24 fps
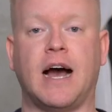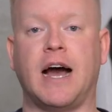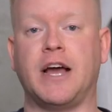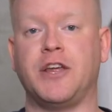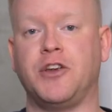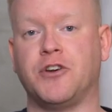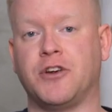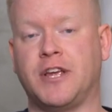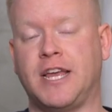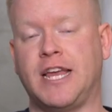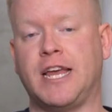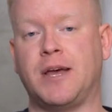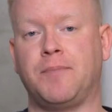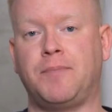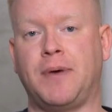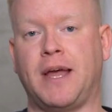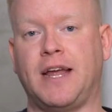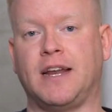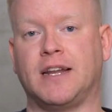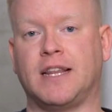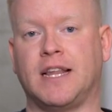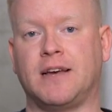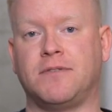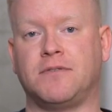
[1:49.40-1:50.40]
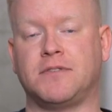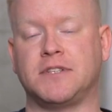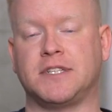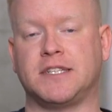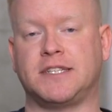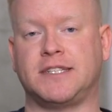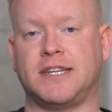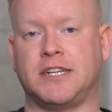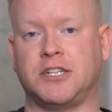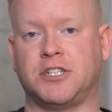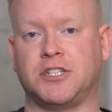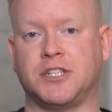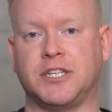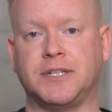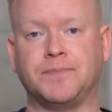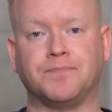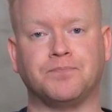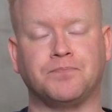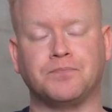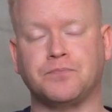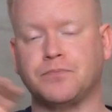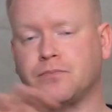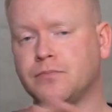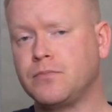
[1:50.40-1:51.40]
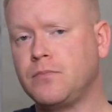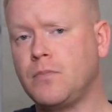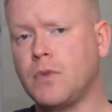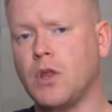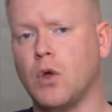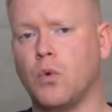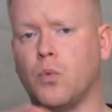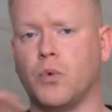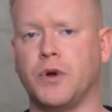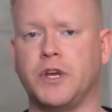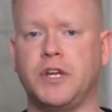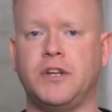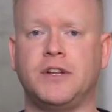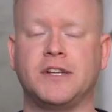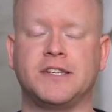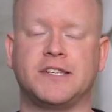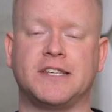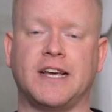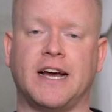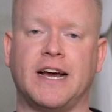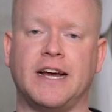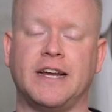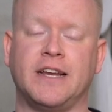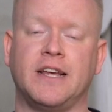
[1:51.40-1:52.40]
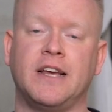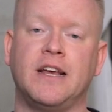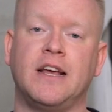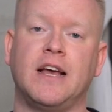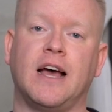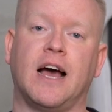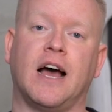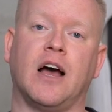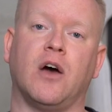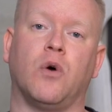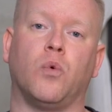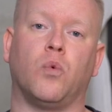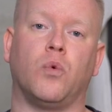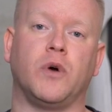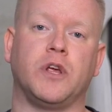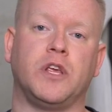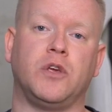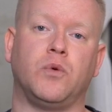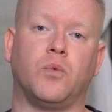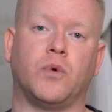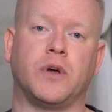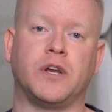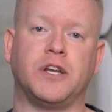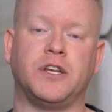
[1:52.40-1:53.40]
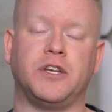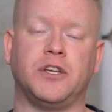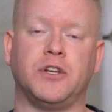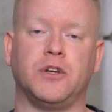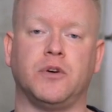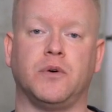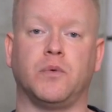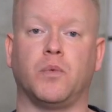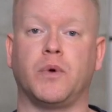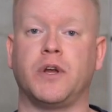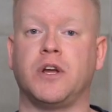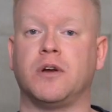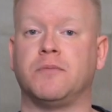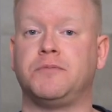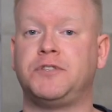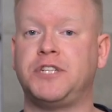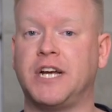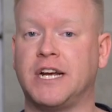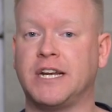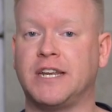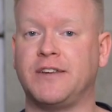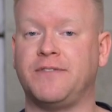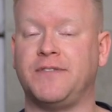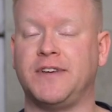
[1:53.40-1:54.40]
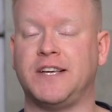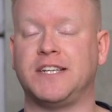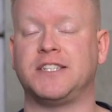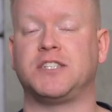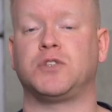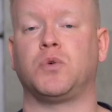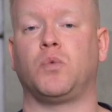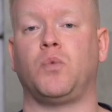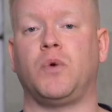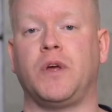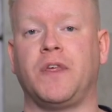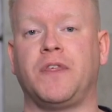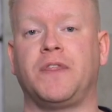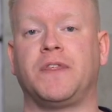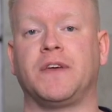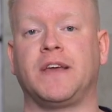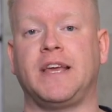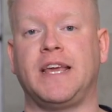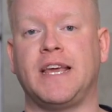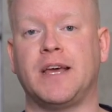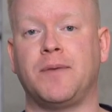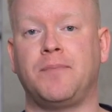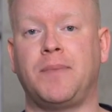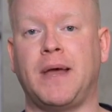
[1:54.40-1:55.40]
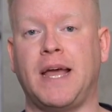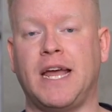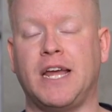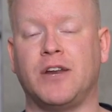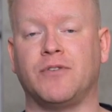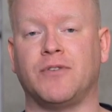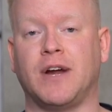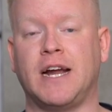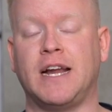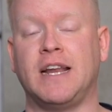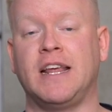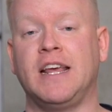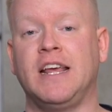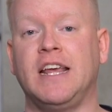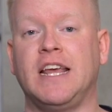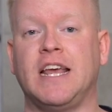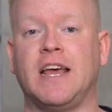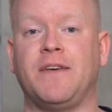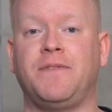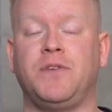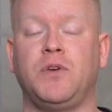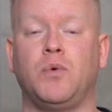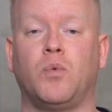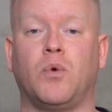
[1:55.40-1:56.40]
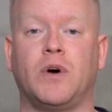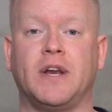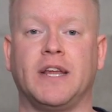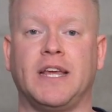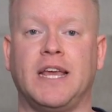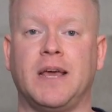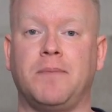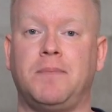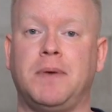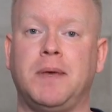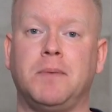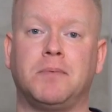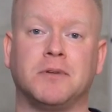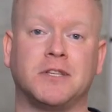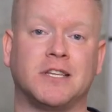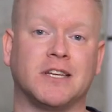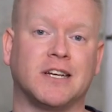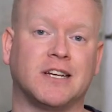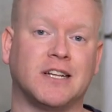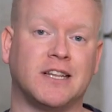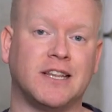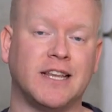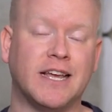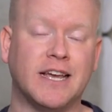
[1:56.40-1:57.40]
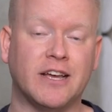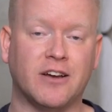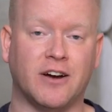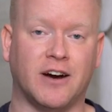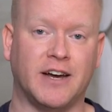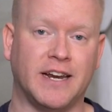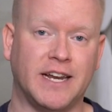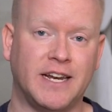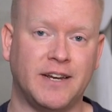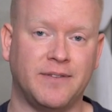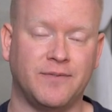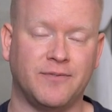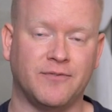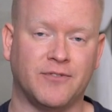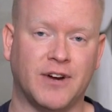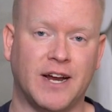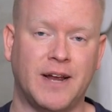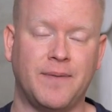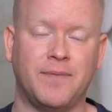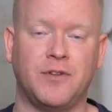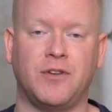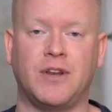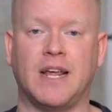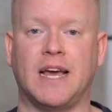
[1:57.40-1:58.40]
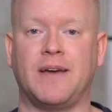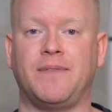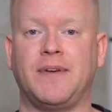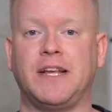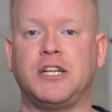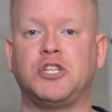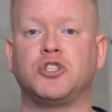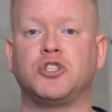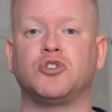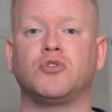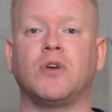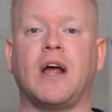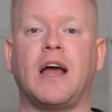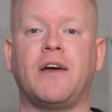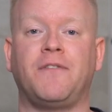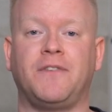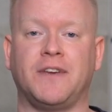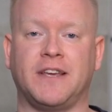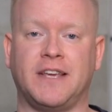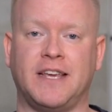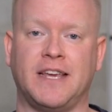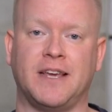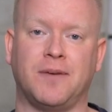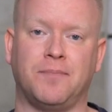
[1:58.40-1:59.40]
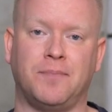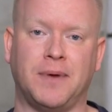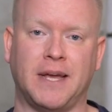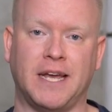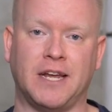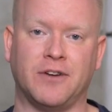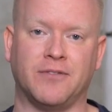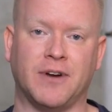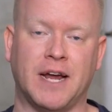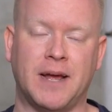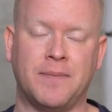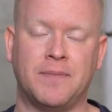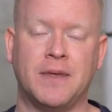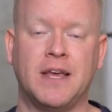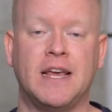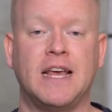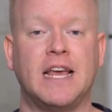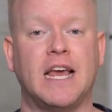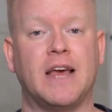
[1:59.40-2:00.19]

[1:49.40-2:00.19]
Your campaign level is essentially where you decide what you want to do and what your objective is with the campaign, right? If you want to get people to click on it, right, you'd have a traffic campaign, right?